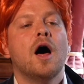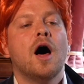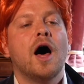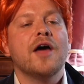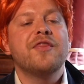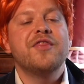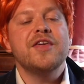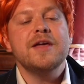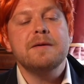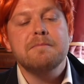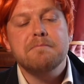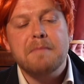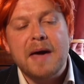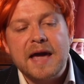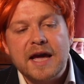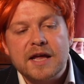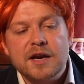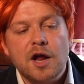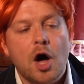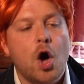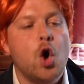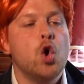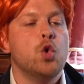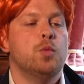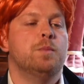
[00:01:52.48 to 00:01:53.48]
I think Meghan
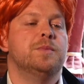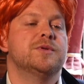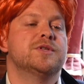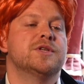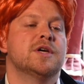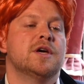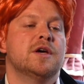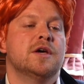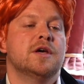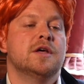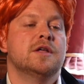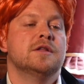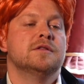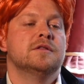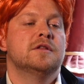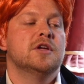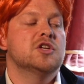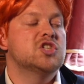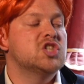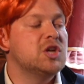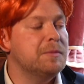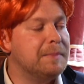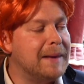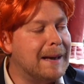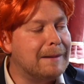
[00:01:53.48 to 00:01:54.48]
hoped
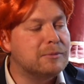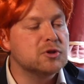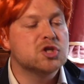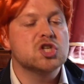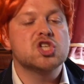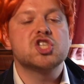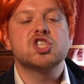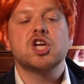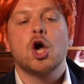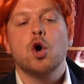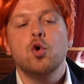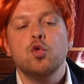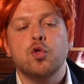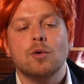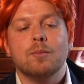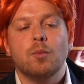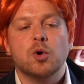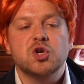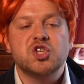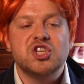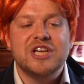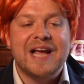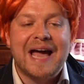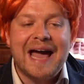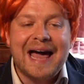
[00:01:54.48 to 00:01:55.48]
that she'd be able to show them
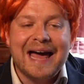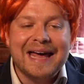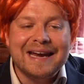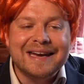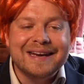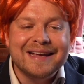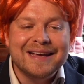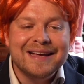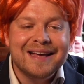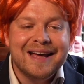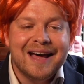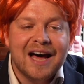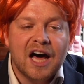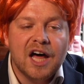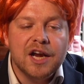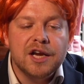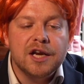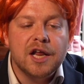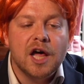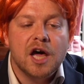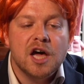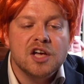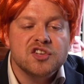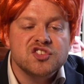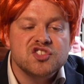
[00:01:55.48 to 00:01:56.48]
what she had
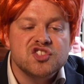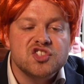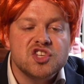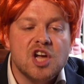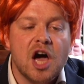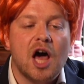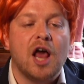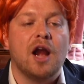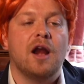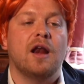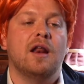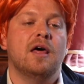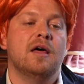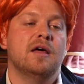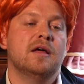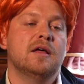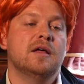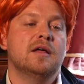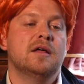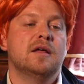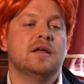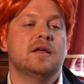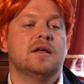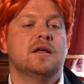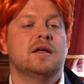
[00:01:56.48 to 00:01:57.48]
under her skull
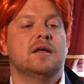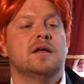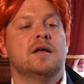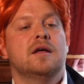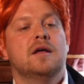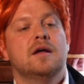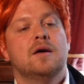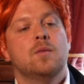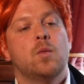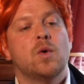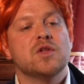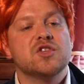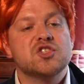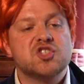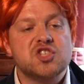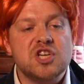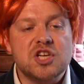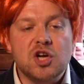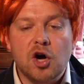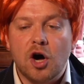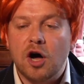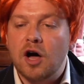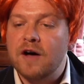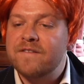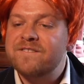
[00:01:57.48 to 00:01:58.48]
once she
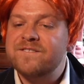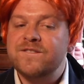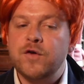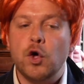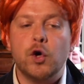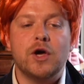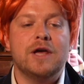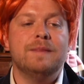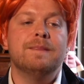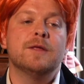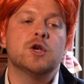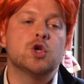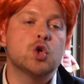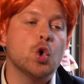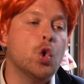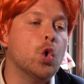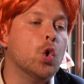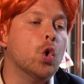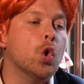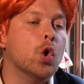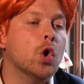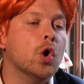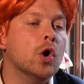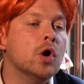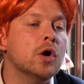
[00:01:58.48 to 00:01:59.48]
got her foot in the
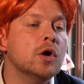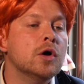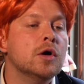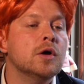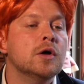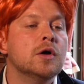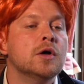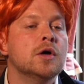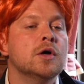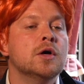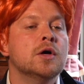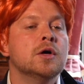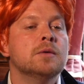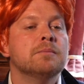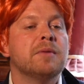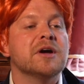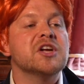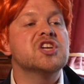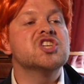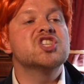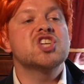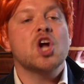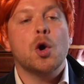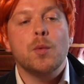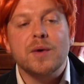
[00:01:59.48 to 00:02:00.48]
door, by
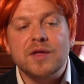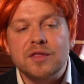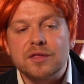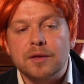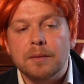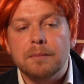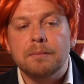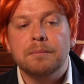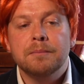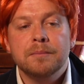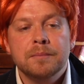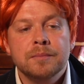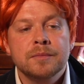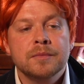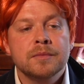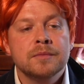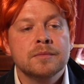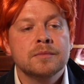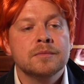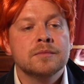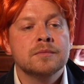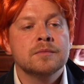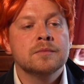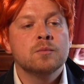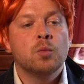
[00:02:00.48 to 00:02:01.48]
showing them
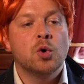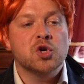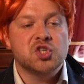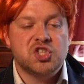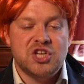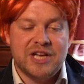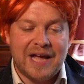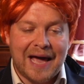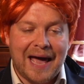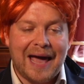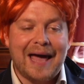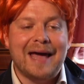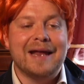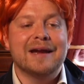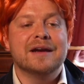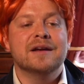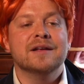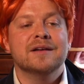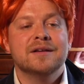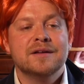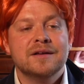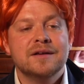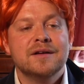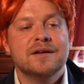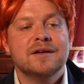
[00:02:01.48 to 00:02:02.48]
what she
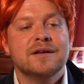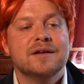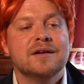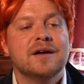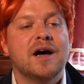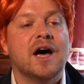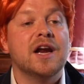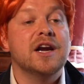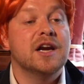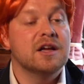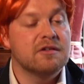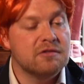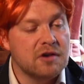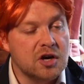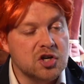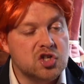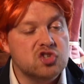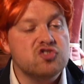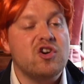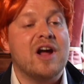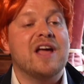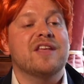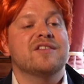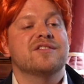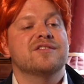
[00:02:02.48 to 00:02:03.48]
had under her
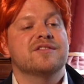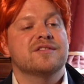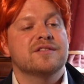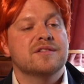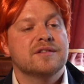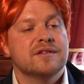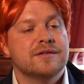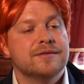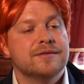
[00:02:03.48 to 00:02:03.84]
dress.